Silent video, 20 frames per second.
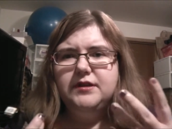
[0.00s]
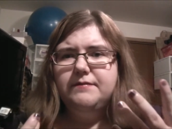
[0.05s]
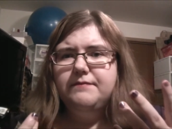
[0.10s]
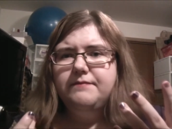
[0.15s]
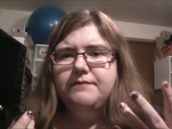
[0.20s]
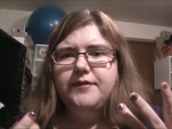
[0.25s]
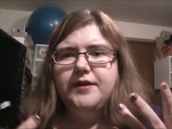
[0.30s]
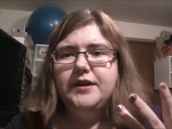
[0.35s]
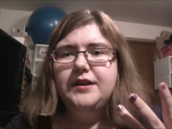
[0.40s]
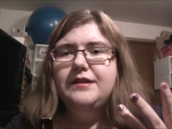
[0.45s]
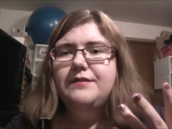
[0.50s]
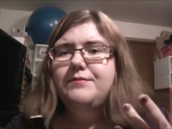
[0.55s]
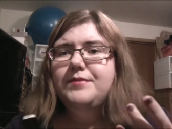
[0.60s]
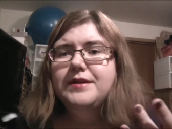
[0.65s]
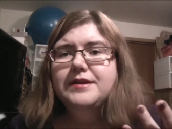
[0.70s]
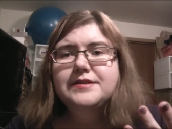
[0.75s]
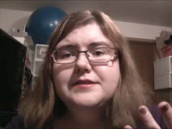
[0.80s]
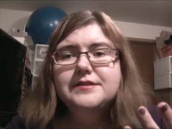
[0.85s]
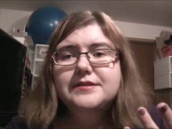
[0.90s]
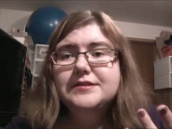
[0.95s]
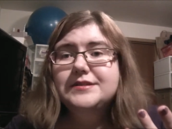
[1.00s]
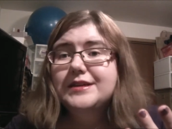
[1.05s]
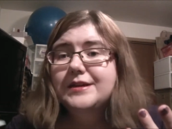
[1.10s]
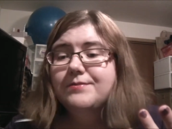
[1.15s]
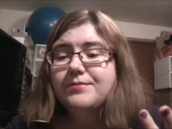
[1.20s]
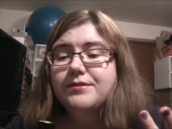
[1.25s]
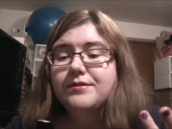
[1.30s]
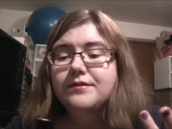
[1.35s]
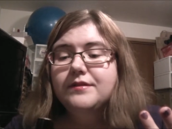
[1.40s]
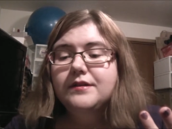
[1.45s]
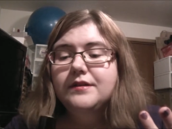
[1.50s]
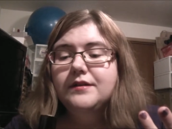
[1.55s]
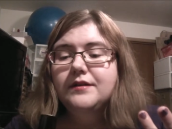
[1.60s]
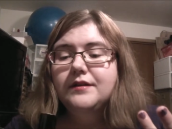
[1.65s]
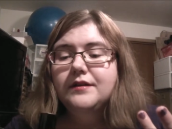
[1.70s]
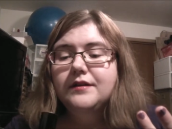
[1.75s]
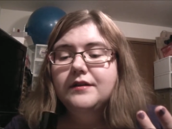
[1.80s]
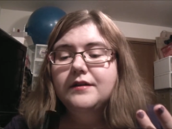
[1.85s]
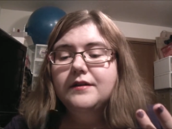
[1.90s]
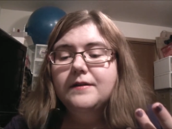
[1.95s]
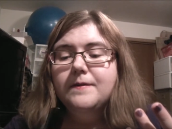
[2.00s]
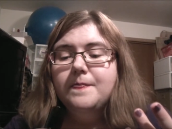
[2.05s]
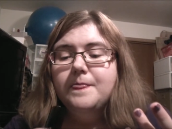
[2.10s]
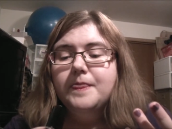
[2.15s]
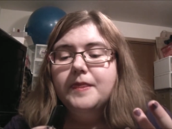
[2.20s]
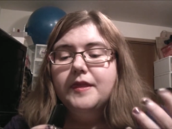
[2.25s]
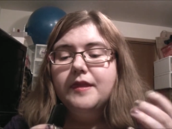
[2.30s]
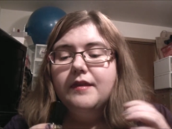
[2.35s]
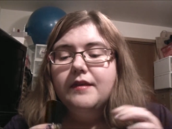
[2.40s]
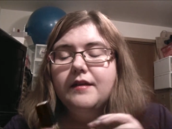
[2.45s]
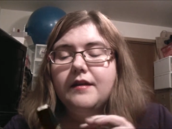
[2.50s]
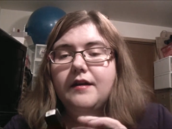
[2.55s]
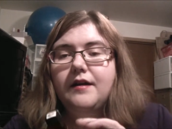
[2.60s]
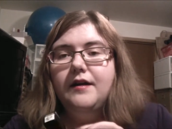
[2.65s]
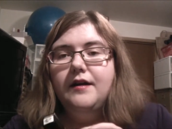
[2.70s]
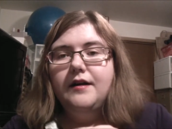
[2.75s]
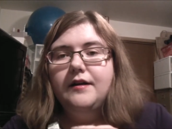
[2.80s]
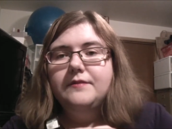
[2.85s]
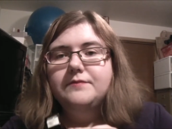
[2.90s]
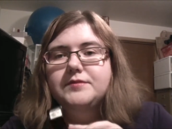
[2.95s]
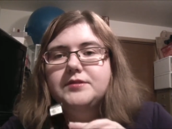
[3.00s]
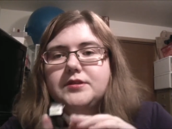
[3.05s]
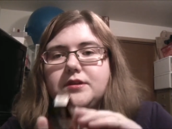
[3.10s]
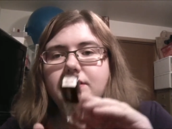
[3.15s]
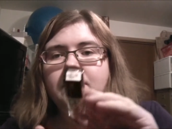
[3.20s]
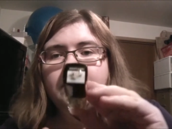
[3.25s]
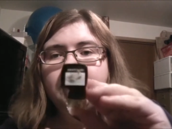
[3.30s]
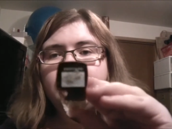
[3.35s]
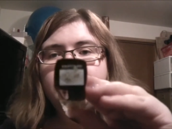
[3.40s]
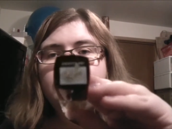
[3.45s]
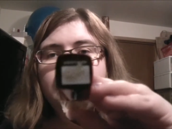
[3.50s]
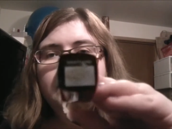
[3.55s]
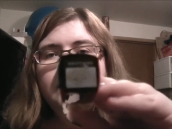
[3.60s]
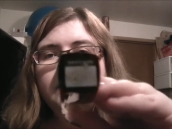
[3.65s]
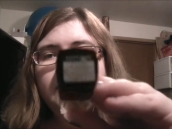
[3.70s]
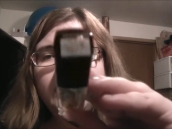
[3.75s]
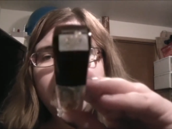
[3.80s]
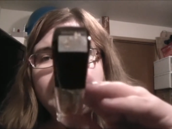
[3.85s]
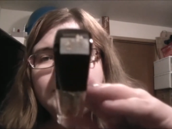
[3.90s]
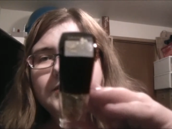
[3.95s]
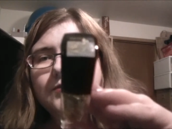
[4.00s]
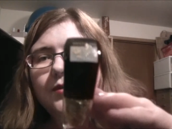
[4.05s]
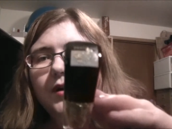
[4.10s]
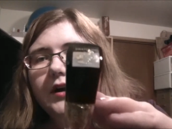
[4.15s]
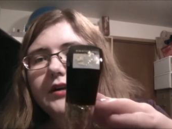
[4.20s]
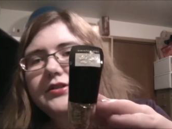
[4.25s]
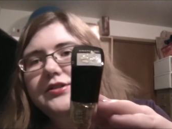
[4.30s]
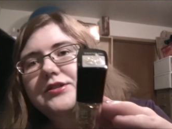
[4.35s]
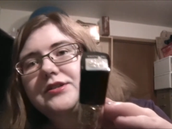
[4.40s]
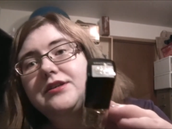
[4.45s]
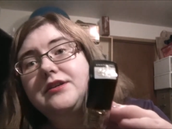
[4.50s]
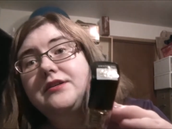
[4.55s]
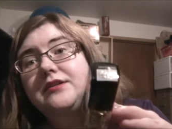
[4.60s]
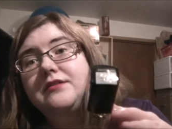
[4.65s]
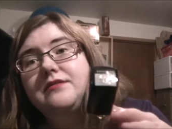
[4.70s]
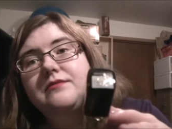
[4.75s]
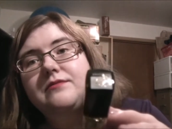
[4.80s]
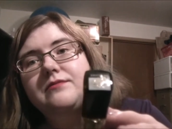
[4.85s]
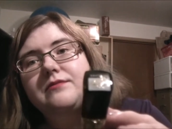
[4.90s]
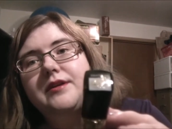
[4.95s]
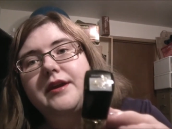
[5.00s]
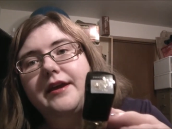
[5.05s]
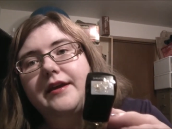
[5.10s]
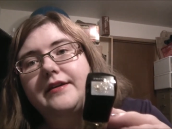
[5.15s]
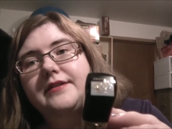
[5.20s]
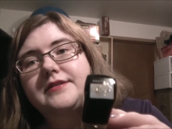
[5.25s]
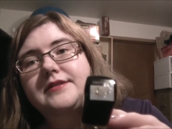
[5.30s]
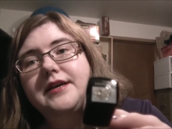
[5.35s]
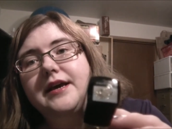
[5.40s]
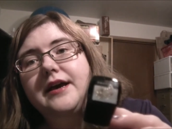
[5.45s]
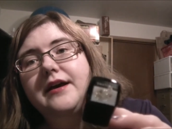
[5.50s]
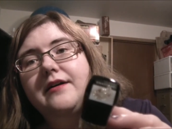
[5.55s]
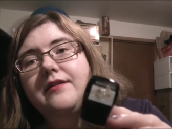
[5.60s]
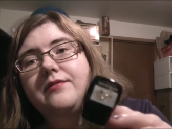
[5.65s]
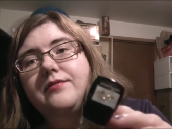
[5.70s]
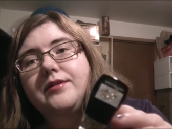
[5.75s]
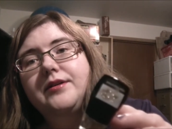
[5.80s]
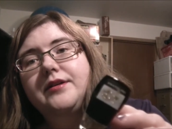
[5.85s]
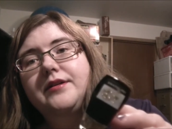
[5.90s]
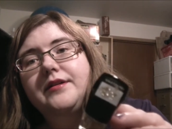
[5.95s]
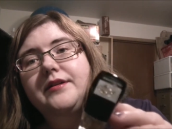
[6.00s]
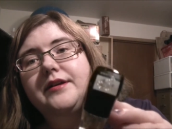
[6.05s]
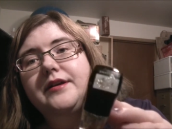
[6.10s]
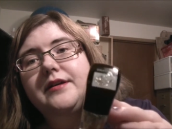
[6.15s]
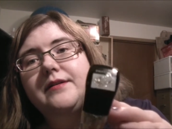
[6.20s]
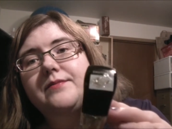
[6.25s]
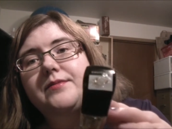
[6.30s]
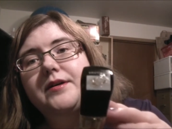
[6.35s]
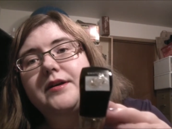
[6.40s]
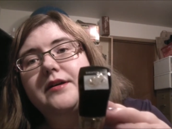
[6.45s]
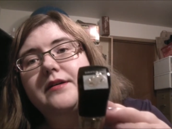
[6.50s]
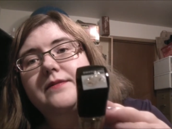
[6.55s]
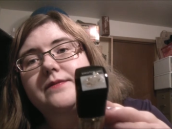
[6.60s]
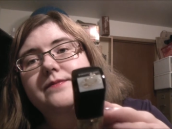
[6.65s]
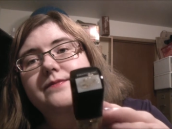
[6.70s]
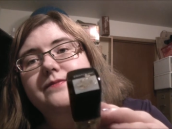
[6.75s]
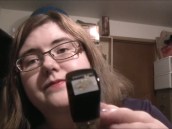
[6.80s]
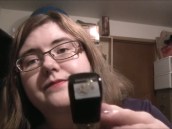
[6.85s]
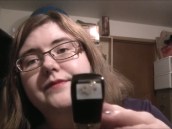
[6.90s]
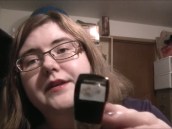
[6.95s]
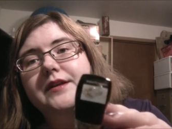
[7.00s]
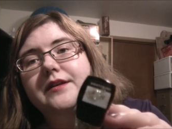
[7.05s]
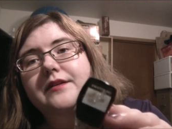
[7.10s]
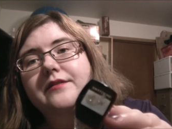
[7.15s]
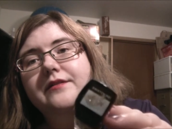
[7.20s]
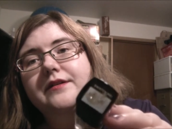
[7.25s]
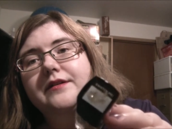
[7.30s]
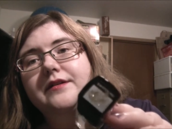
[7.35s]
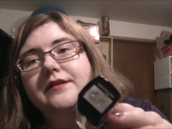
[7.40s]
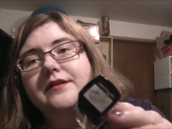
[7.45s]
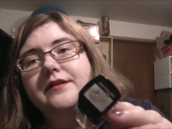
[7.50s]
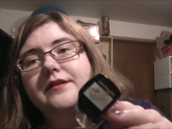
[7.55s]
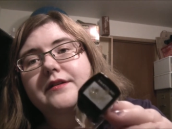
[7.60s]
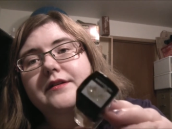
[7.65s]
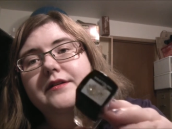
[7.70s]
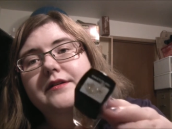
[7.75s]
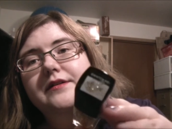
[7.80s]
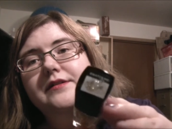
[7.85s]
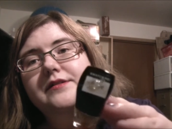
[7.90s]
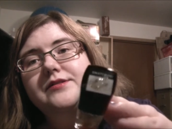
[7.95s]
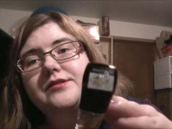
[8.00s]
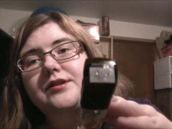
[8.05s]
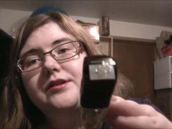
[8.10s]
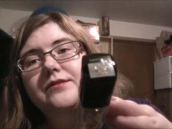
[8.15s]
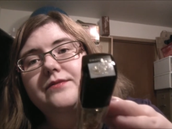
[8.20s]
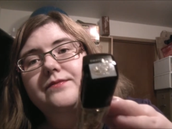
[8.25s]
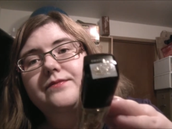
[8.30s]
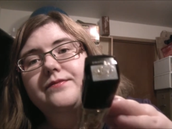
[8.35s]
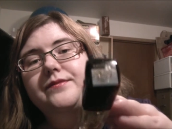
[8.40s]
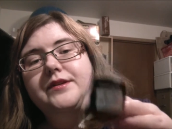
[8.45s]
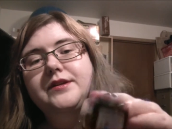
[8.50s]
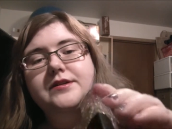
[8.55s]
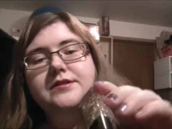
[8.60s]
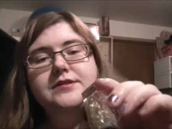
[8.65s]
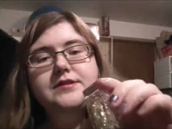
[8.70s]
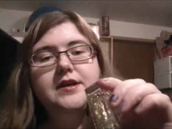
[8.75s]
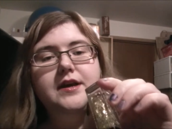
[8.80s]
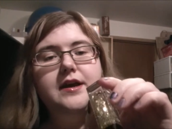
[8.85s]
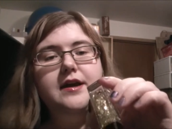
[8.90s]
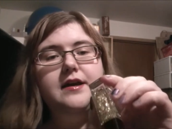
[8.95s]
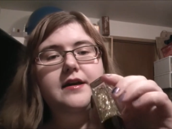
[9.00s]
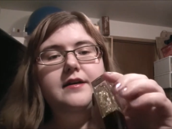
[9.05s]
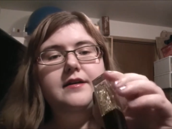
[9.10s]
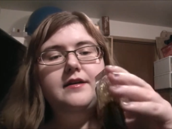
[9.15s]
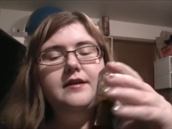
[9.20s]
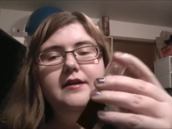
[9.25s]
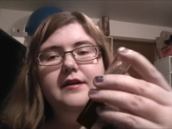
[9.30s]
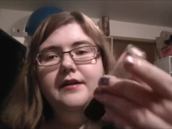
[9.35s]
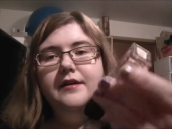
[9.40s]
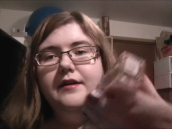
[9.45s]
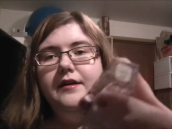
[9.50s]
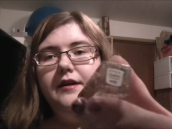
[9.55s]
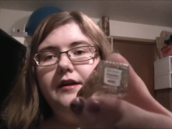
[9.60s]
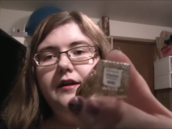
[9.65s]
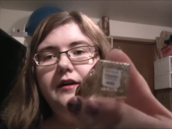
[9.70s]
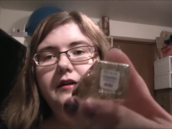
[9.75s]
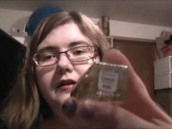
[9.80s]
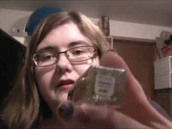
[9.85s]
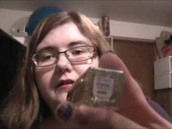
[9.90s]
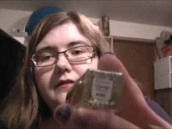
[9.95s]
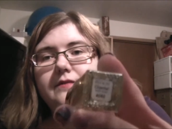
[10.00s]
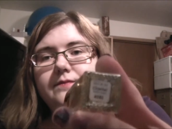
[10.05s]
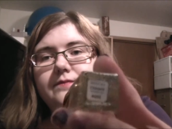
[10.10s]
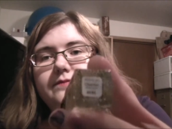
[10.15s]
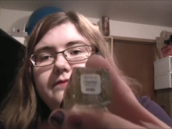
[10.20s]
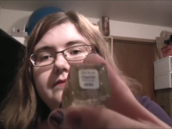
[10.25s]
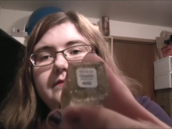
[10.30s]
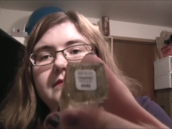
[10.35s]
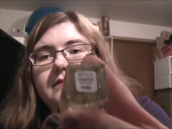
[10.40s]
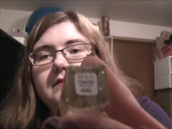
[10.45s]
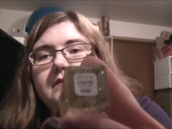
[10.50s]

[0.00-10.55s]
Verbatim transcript: confetti pieces type of thing. Um, so I swatched it. You can't tell really, but anyway. So there's that. And